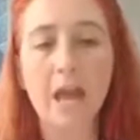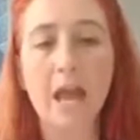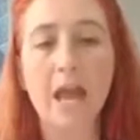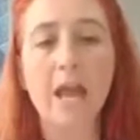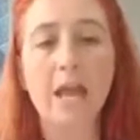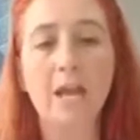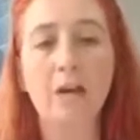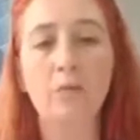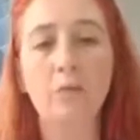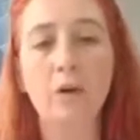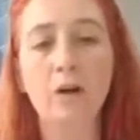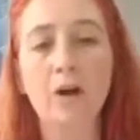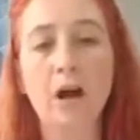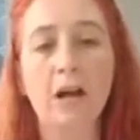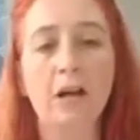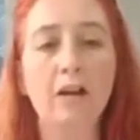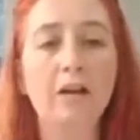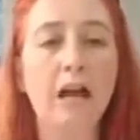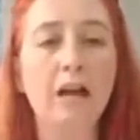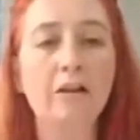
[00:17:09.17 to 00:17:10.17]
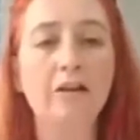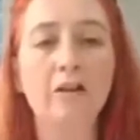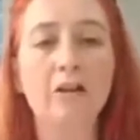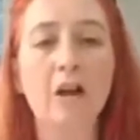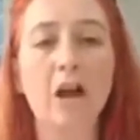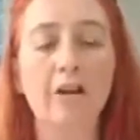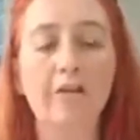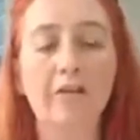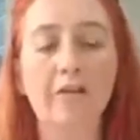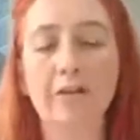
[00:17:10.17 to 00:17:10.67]
and we're not allowed to talk
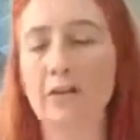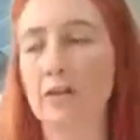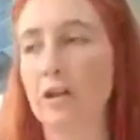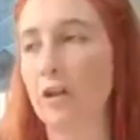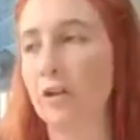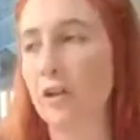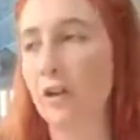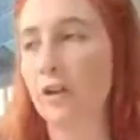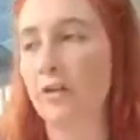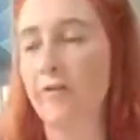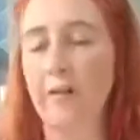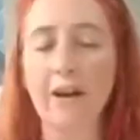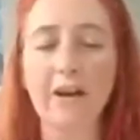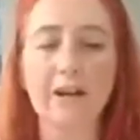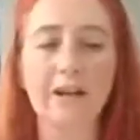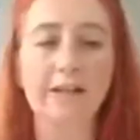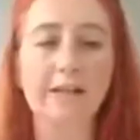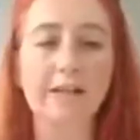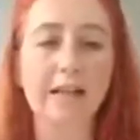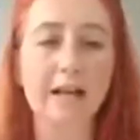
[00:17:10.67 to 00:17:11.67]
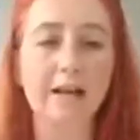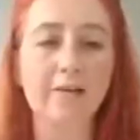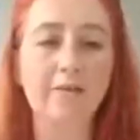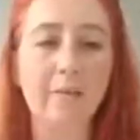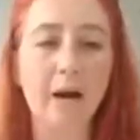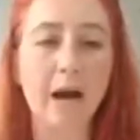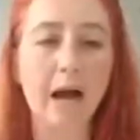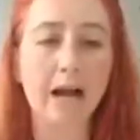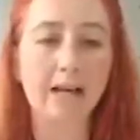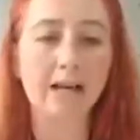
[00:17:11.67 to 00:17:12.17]
about the defendant's state of
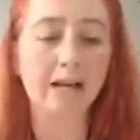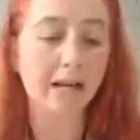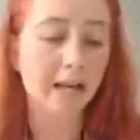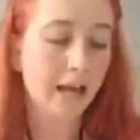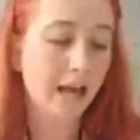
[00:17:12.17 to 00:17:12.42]
mind.